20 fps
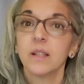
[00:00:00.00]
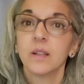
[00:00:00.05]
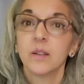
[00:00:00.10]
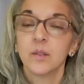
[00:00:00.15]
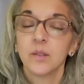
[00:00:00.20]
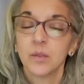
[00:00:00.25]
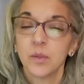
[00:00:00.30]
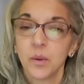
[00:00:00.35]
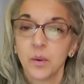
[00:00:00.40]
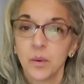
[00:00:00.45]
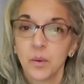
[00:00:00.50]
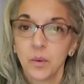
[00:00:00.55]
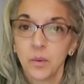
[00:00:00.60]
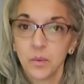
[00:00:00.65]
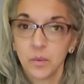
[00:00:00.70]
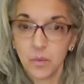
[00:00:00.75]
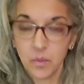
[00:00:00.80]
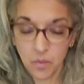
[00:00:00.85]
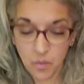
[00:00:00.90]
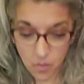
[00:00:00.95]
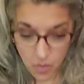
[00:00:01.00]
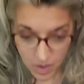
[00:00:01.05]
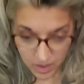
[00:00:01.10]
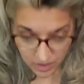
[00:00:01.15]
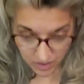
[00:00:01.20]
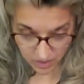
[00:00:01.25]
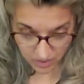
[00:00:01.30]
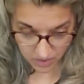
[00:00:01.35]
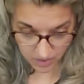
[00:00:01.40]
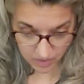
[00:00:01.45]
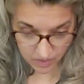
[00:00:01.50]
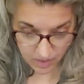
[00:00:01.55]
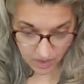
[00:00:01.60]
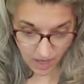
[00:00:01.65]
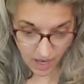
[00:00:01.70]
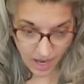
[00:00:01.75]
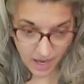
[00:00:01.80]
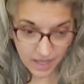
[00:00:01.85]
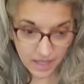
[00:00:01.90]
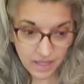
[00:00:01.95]
So once
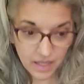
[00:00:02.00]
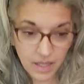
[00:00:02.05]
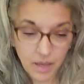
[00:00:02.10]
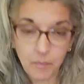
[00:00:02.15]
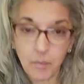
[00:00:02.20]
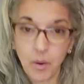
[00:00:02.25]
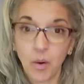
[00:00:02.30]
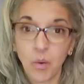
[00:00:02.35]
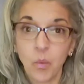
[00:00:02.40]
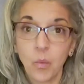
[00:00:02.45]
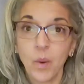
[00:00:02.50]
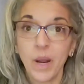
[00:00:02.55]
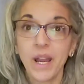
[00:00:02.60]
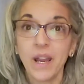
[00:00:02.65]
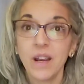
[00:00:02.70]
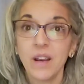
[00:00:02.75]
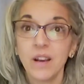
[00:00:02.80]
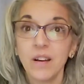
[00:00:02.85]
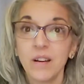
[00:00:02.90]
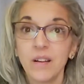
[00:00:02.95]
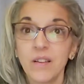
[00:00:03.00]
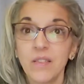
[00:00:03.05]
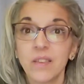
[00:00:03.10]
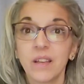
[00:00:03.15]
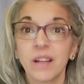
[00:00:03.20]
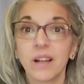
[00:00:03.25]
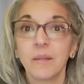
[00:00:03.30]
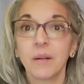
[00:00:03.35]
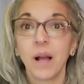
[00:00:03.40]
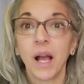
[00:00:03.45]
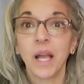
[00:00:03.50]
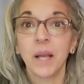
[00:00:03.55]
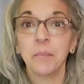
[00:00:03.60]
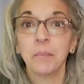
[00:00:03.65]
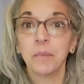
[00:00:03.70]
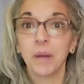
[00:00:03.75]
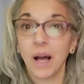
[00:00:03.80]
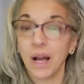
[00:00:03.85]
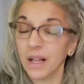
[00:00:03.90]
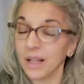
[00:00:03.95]
I am aware that
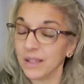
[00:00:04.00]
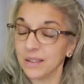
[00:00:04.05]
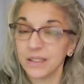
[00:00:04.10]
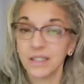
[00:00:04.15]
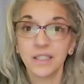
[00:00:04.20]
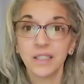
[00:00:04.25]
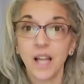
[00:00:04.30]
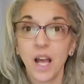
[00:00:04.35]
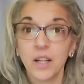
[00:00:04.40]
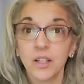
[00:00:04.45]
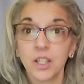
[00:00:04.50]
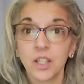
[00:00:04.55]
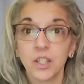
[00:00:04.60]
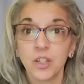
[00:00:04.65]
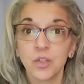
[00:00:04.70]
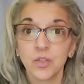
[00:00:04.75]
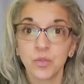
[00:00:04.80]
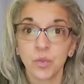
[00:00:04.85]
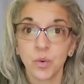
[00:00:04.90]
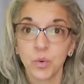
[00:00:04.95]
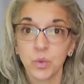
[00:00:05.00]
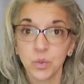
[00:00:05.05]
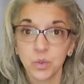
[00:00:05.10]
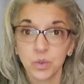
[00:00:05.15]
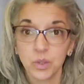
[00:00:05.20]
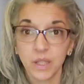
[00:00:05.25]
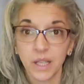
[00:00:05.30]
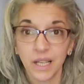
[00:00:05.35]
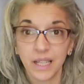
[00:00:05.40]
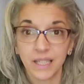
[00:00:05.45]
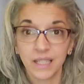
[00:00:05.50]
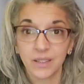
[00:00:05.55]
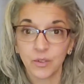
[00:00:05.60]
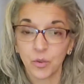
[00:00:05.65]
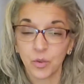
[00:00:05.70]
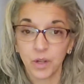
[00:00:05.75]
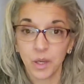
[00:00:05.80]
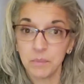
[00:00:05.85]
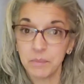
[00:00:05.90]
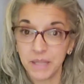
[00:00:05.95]
I'm a little out of control
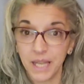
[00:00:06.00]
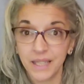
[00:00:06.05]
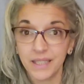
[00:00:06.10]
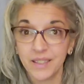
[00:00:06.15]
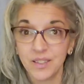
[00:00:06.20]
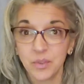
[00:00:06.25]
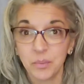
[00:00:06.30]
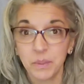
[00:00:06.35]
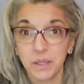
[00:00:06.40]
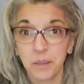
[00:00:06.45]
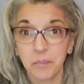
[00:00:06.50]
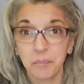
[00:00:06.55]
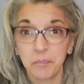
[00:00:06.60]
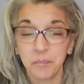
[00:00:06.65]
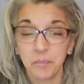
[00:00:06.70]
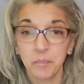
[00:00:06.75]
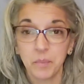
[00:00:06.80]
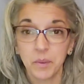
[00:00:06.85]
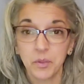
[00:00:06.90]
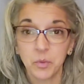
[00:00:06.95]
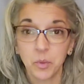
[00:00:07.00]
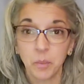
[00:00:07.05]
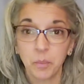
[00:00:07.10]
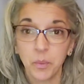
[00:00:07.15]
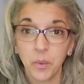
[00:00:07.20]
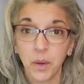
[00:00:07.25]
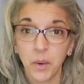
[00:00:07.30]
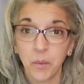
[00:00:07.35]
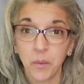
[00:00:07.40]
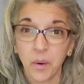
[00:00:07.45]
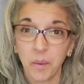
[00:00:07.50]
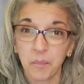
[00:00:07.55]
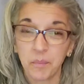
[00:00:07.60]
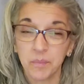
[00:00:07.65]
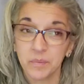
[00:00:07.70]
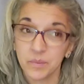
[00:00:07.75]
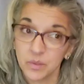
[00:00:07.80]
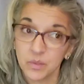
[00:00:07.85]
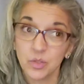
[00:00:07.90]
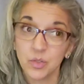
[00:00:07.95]
or I'm getting to a point where
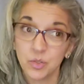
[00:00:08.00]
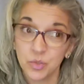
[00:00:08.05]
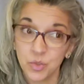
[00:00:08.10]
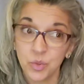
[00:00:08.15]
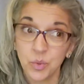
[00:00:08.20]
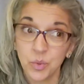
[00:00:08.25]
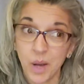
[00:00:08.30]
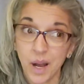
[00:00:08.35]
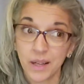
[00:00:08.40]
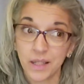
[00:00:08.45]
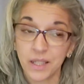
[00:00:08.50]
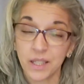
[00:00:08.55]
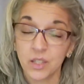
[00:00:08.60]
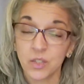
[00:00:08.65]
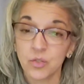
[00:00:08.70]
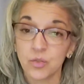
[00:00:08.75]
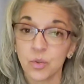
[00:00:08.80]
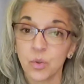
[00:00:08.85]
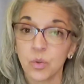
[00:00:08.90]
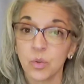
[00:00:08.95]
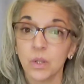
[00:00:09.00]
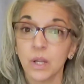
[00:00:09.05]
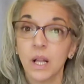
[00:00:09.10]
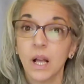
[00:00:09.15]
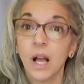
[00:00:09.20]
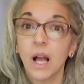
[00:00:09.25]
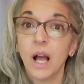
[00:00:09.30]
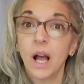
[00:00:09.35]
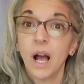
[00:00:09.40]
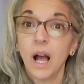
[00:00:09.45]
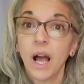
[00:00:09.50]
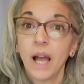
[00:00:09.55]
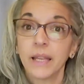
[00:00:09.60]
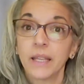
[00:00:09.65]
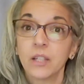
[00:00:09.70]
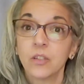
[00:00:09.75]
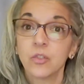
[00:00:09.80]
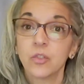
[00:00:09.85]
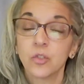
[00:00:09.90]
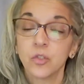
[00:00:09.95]
I'm too out of control, I
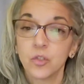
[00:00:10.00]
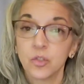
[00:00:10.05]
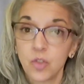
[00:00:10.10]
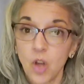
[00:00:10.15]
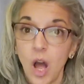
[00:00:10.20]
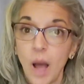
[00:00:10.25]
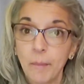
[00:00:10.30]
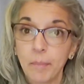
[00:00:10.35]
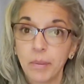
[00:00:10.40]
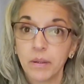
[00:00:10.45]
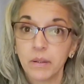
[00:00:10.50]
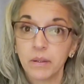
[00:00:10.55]
can just stop,